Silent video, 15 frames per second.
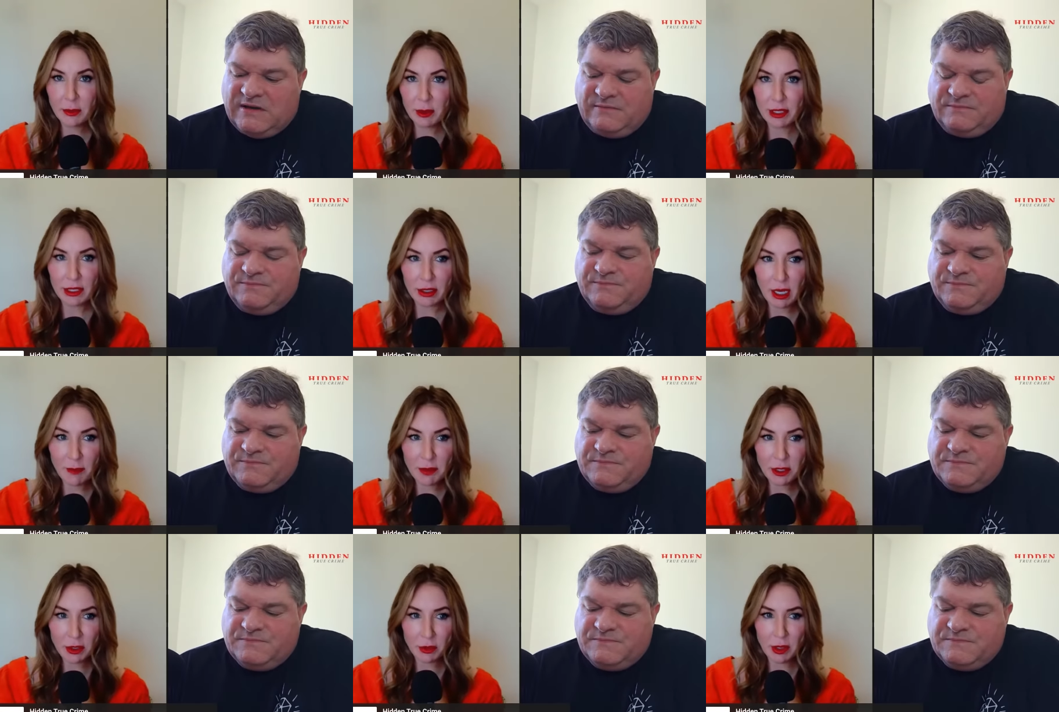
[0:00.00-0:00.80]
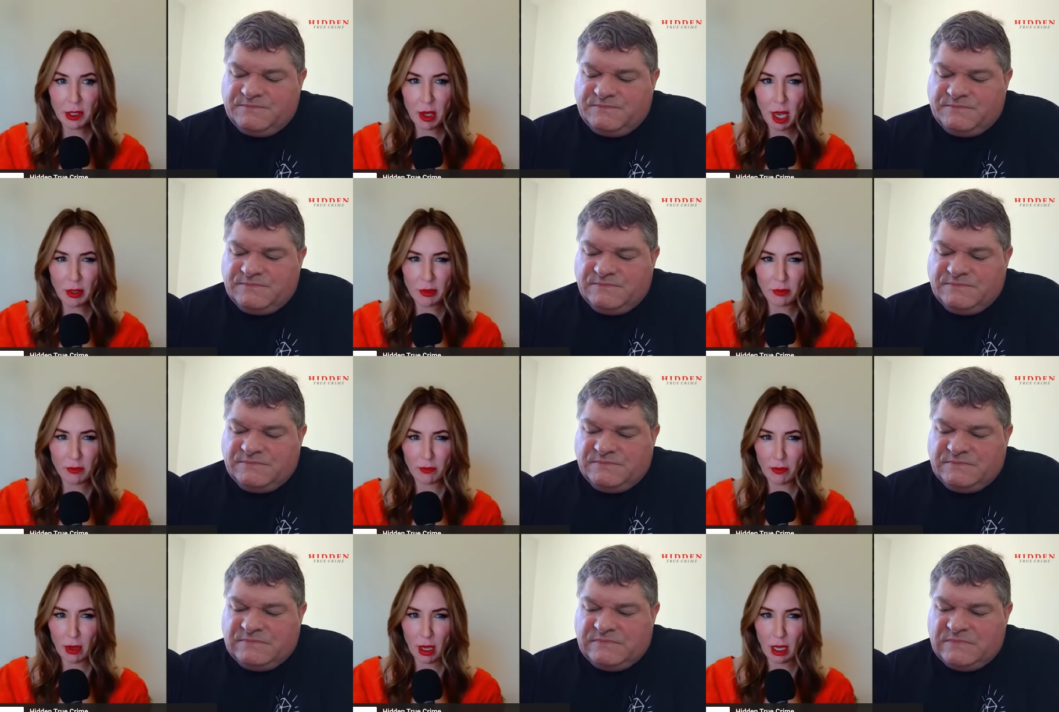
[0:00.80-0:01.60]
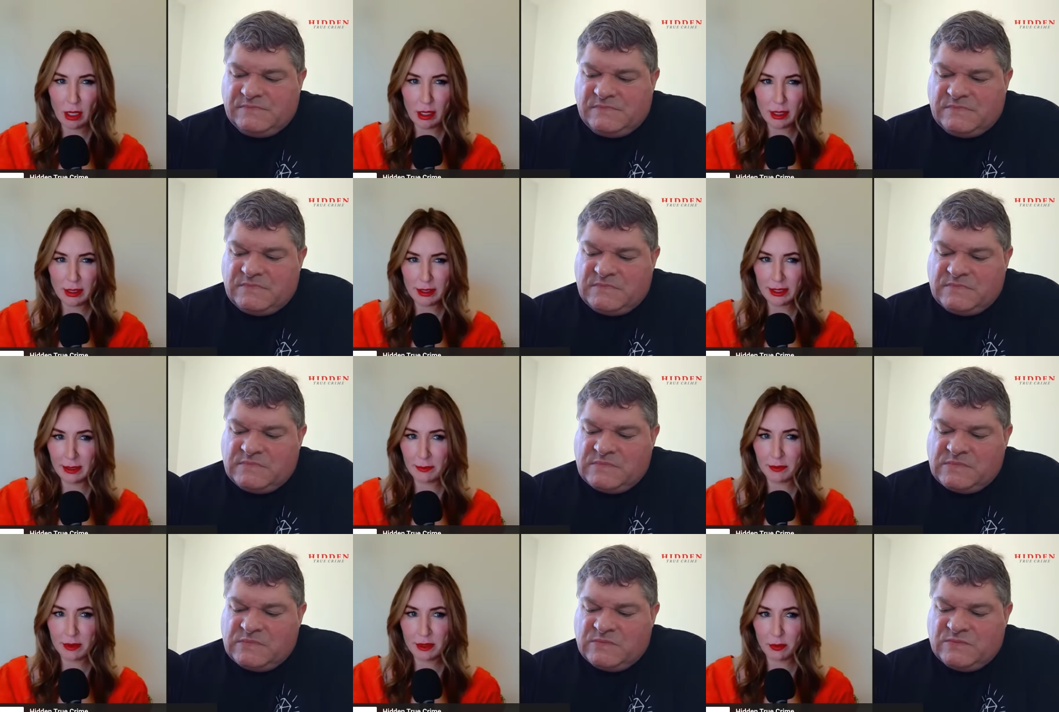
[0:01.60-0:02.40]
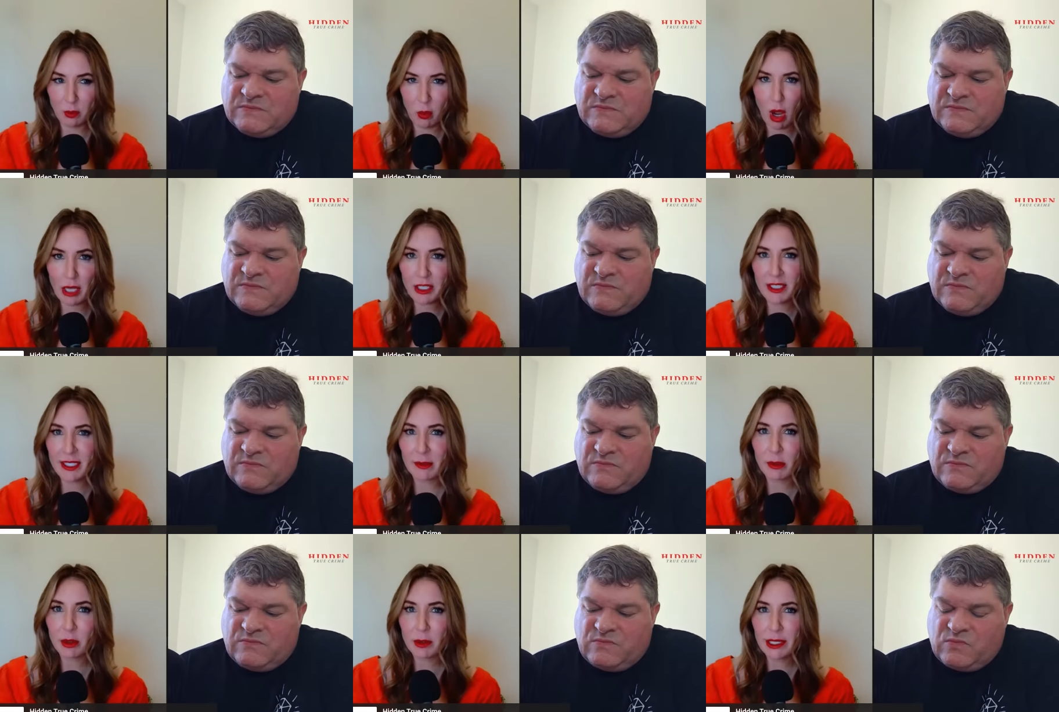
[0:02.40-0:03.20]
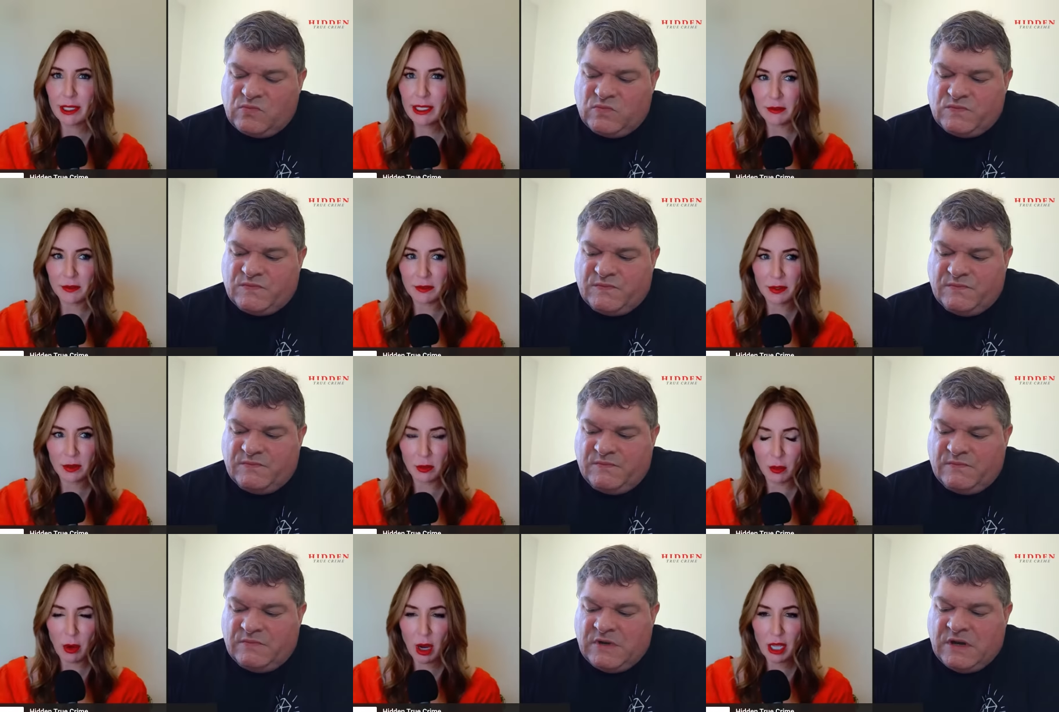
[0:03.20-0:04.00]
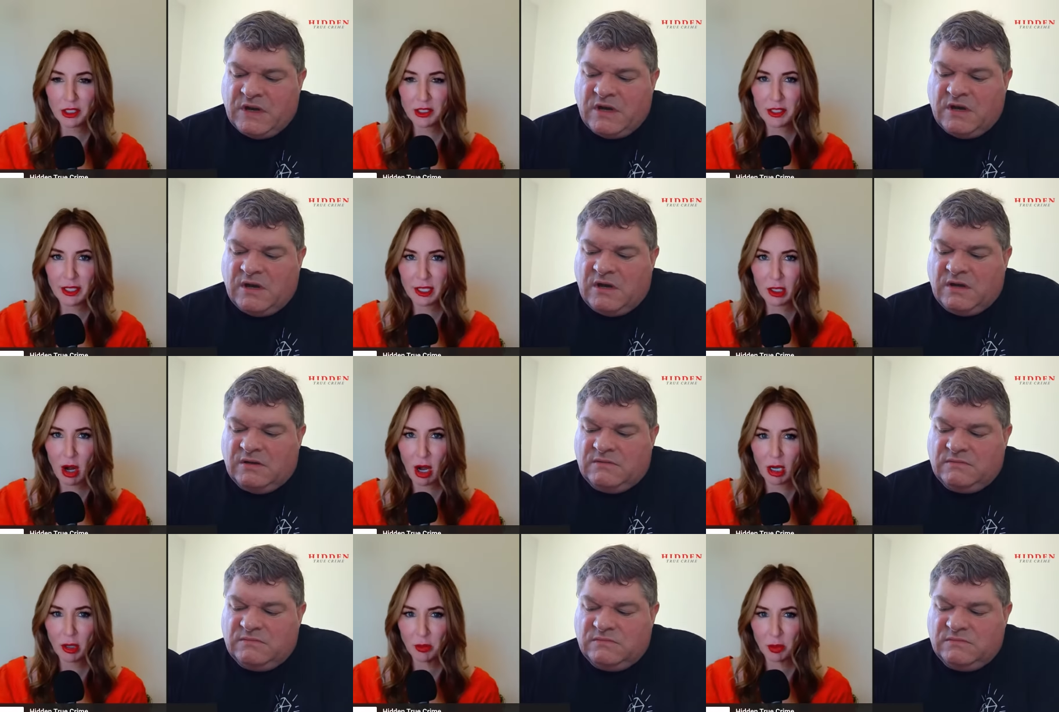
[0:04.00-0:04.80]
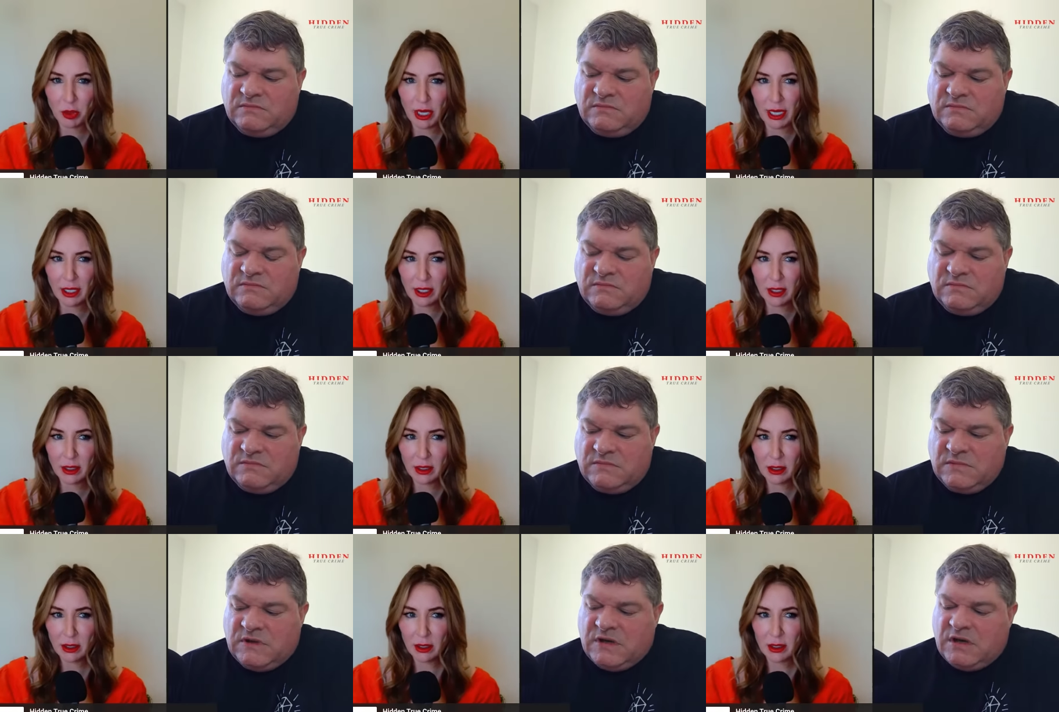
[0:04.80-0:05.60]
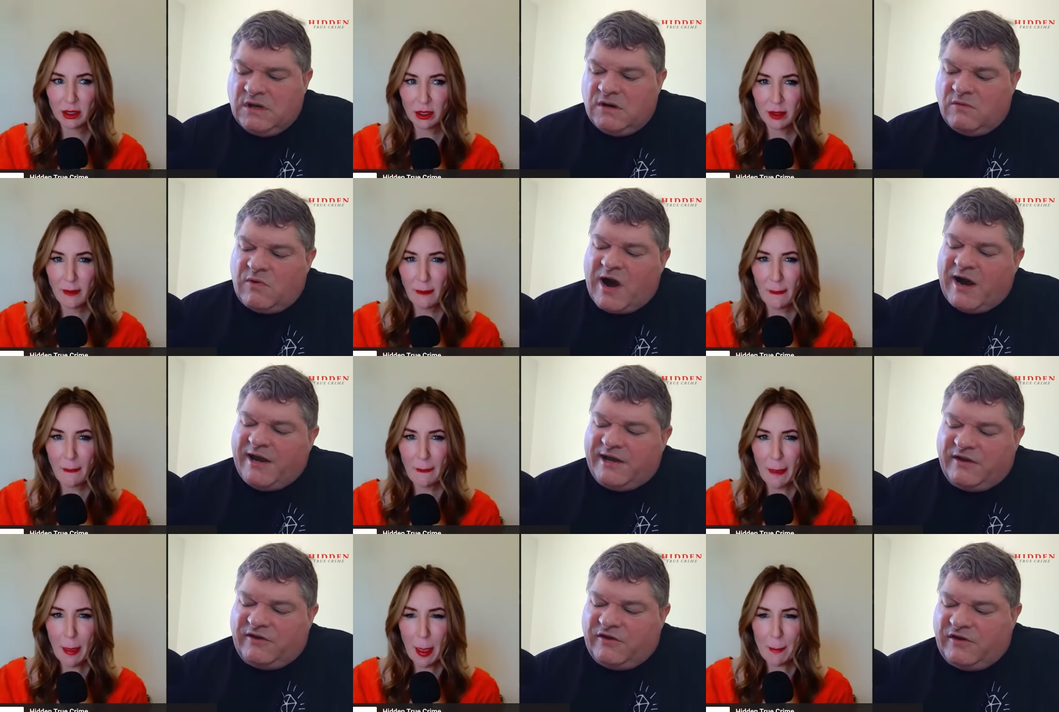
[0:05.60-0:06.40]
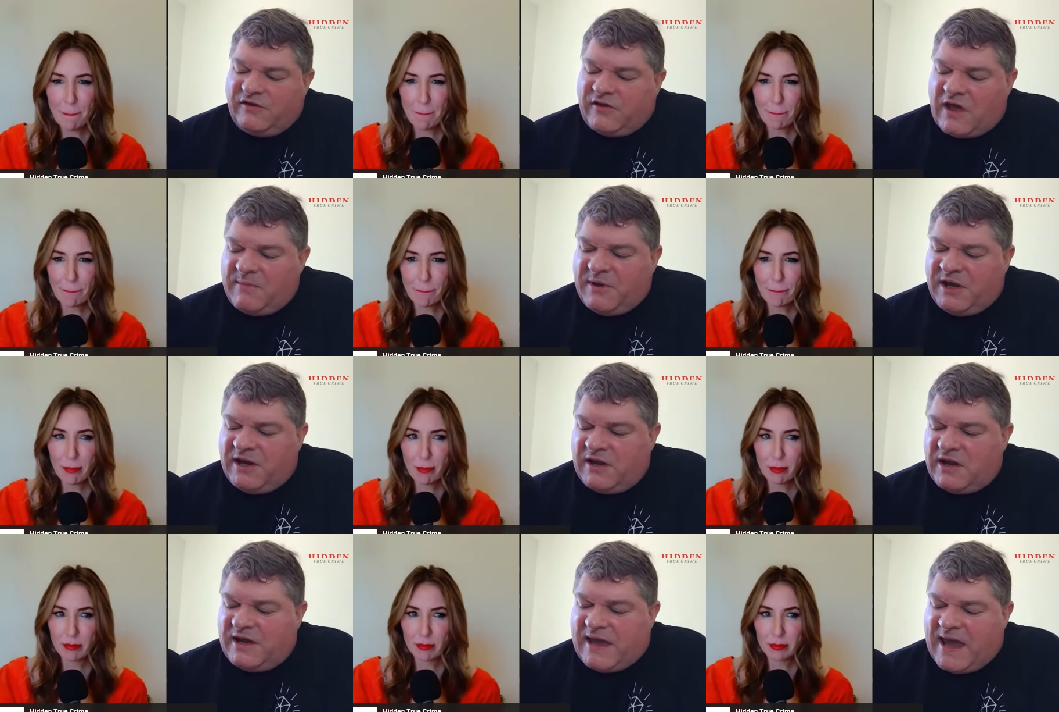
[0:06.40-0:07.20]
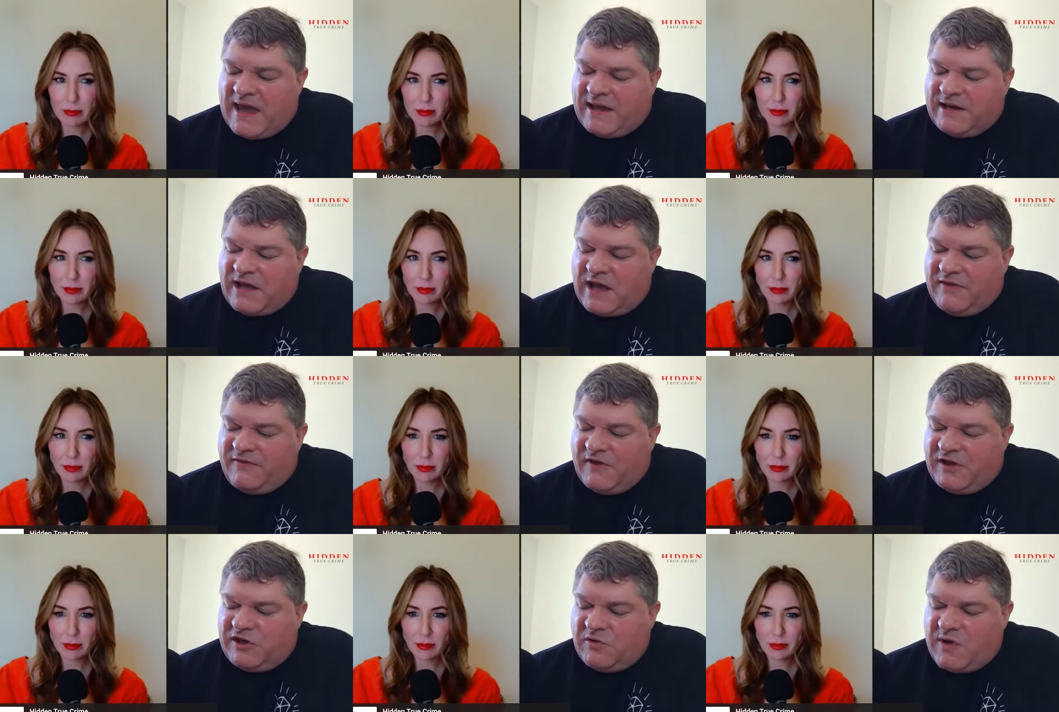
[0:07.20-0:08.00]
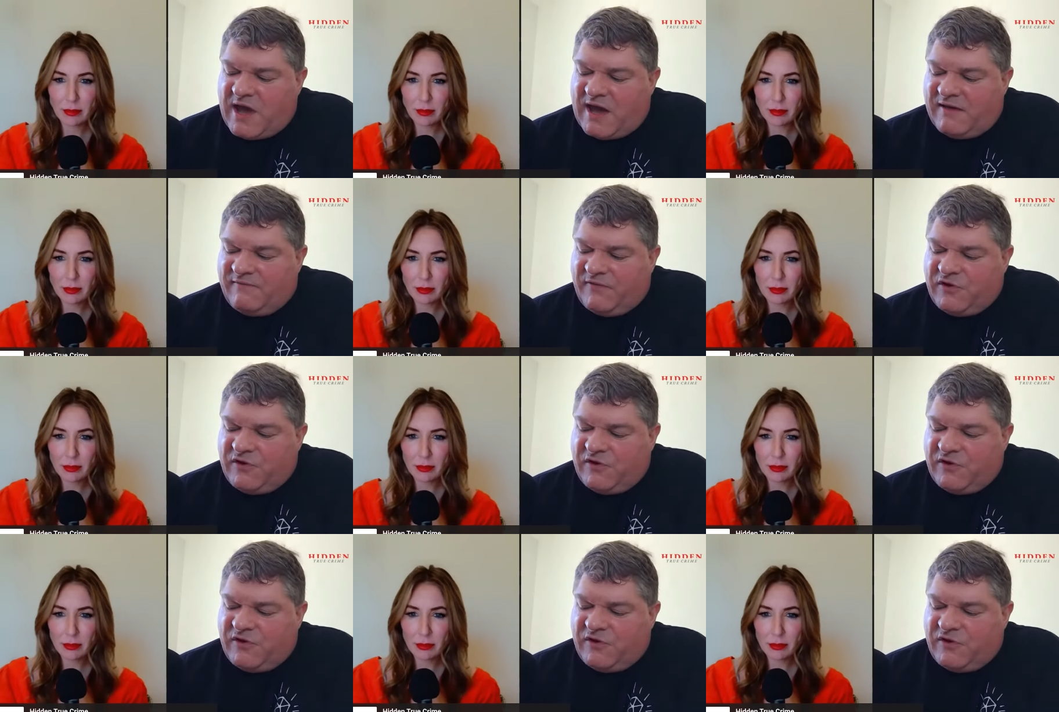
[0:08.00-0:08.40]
Speaker 1: what they're up to and and it seems watch them grieve, watch their heartbreak.
Speaker 2: Right. I mean, again, I think you have